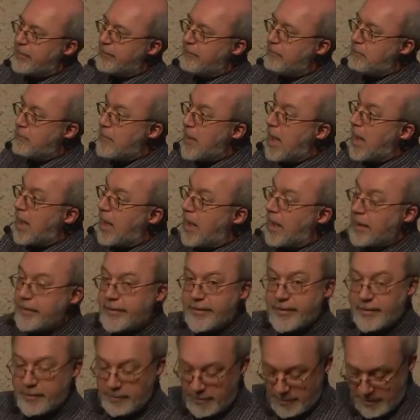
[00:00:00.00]
of
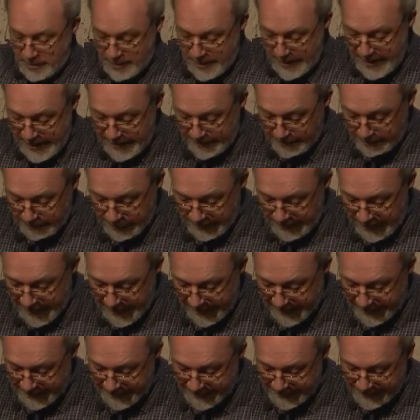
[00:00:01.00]
Maat in
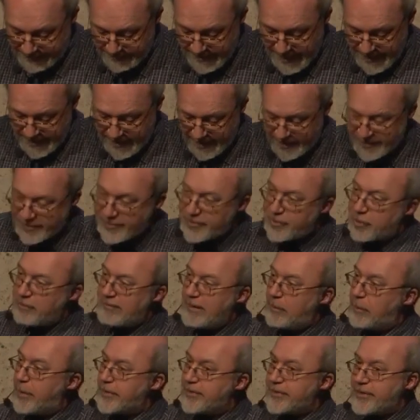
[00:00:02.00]
place, making sure
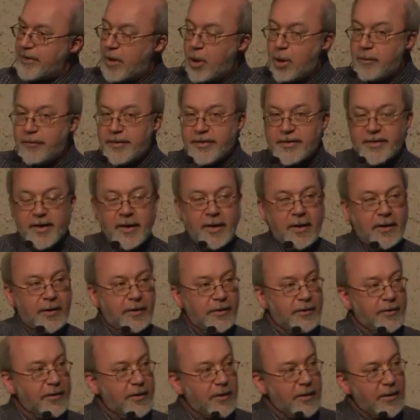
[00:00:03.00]
it wasn't
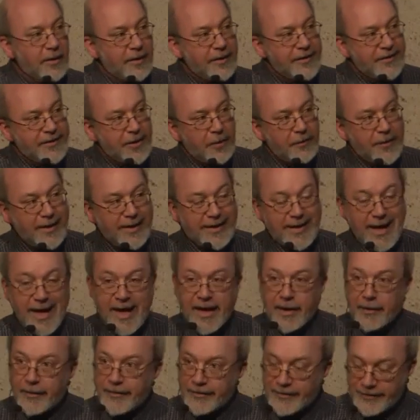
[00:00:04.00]
overturned so that
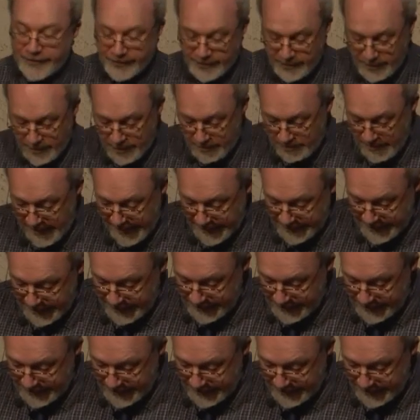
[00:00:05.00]
chaos might